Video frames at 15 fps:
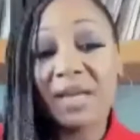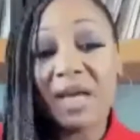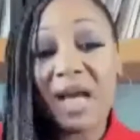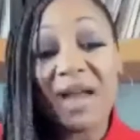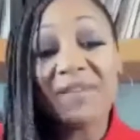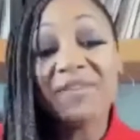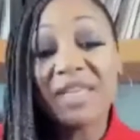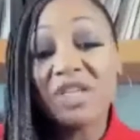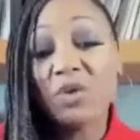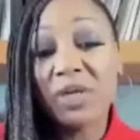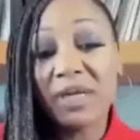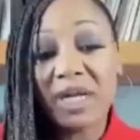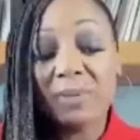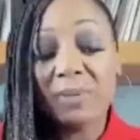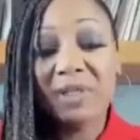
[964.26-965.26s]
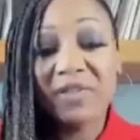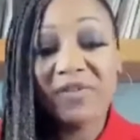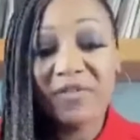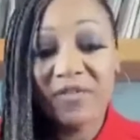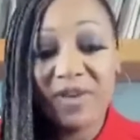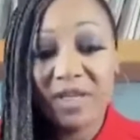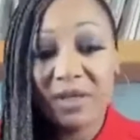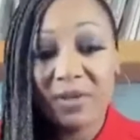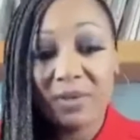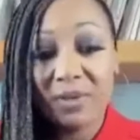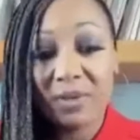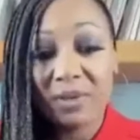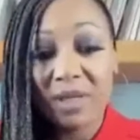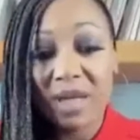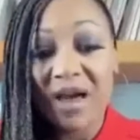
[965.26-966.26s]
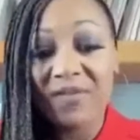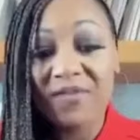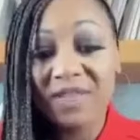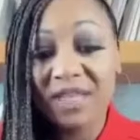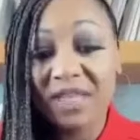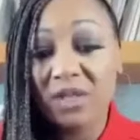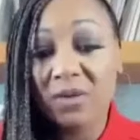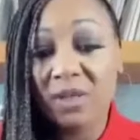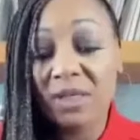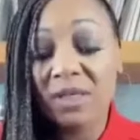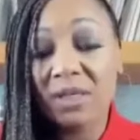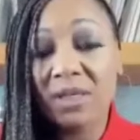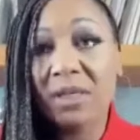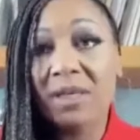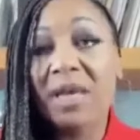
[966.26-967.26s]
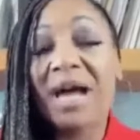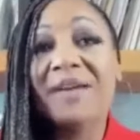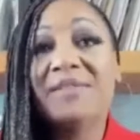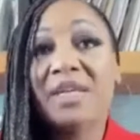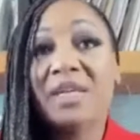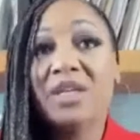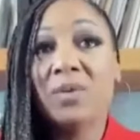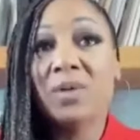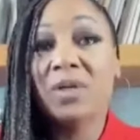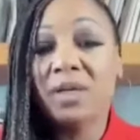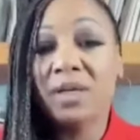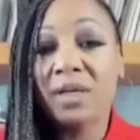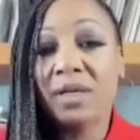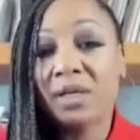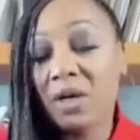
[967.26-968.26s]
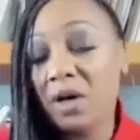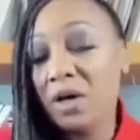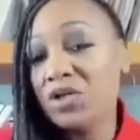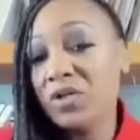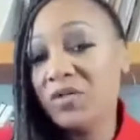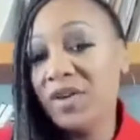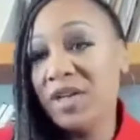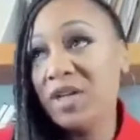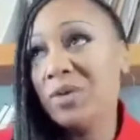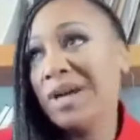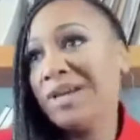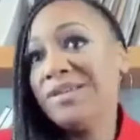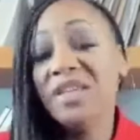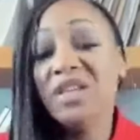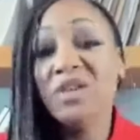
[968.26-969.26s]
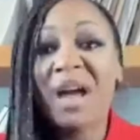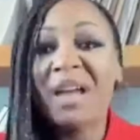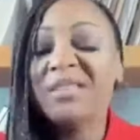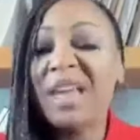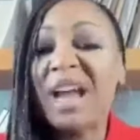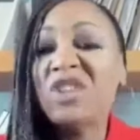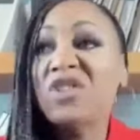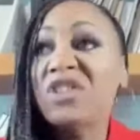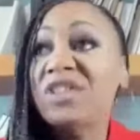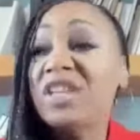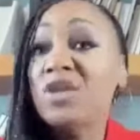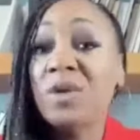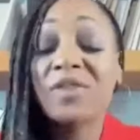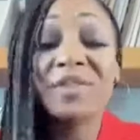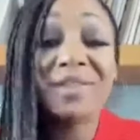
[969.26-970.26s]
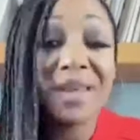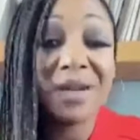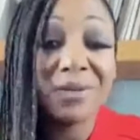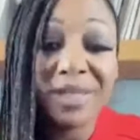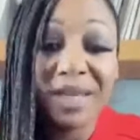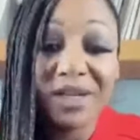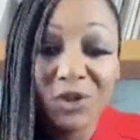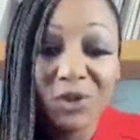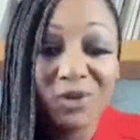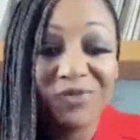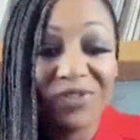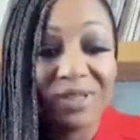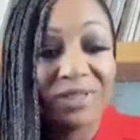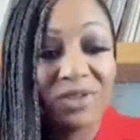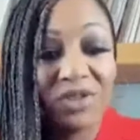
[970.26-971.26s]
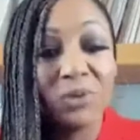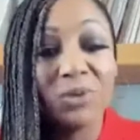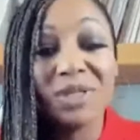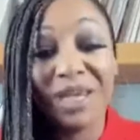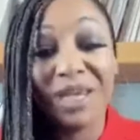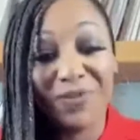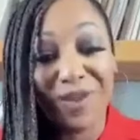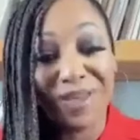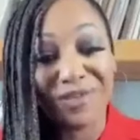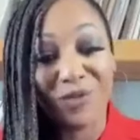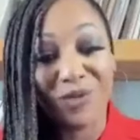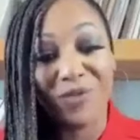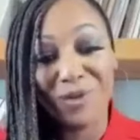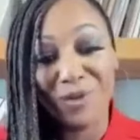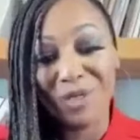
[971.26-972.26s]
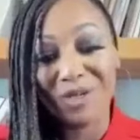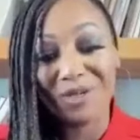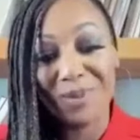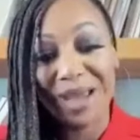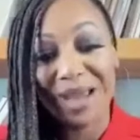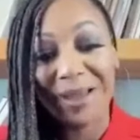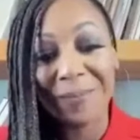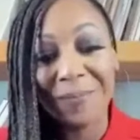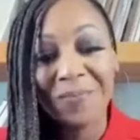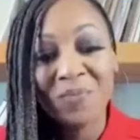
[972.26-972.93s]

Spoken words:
I've seen you in a couple of different venues. I've seen you in a larger venue, and I actually seen you at the San Jose Juneteenth Festival a few years back.